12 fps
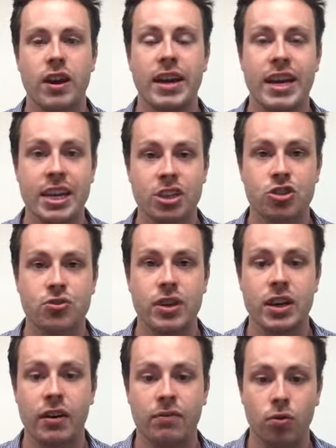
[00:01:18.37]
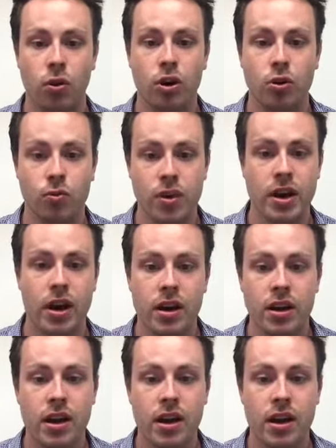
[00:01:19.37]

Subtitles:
and history of North Korea.